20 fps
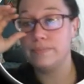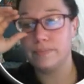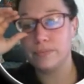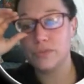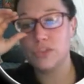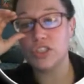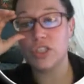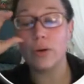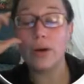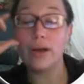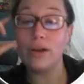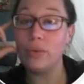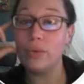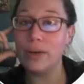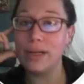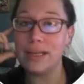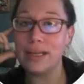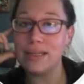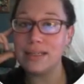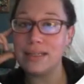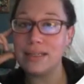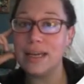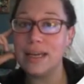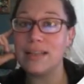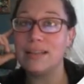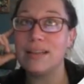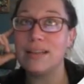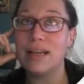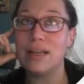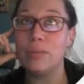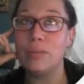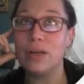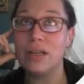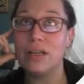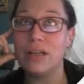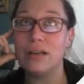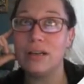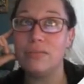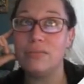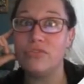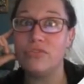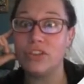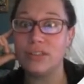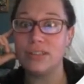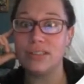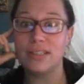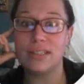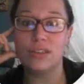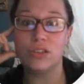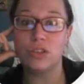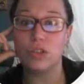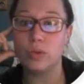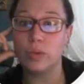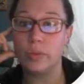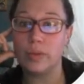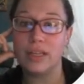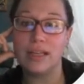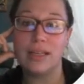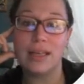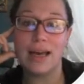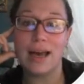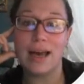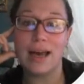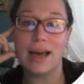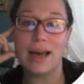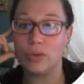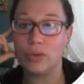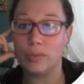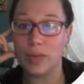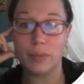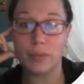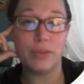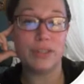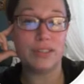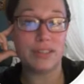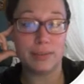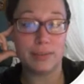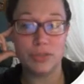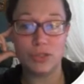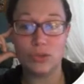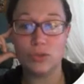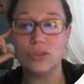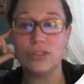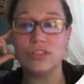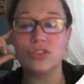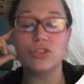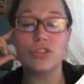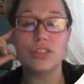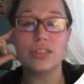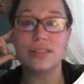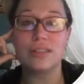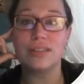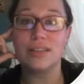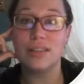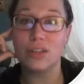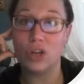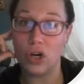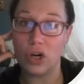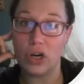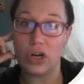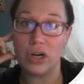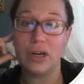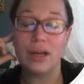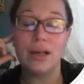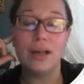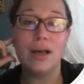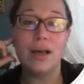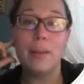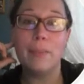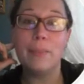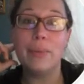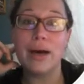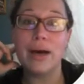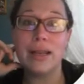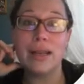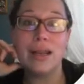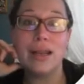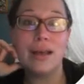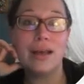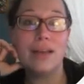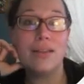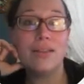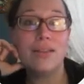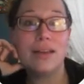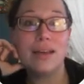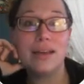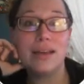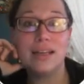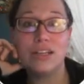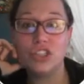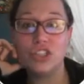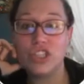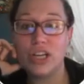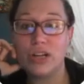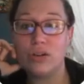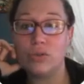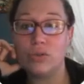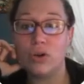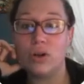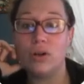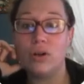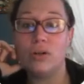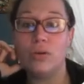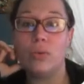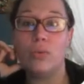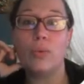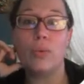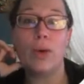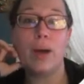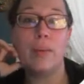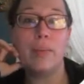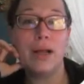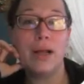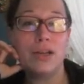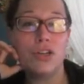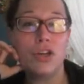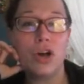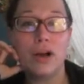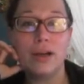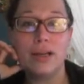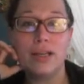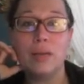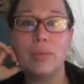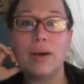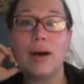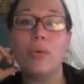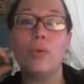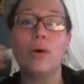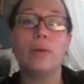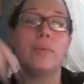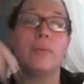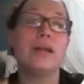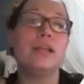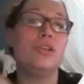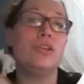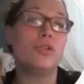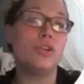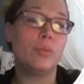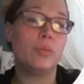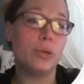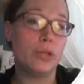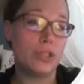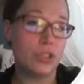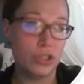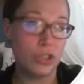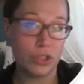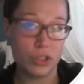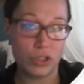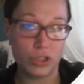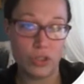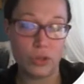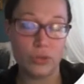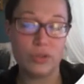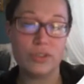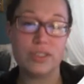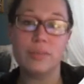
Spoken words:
So I don't want to indicate that anybody feels like they're swimming in cash. There might be some school districts that are, but in general, I'm not talking about what money you could put to good use.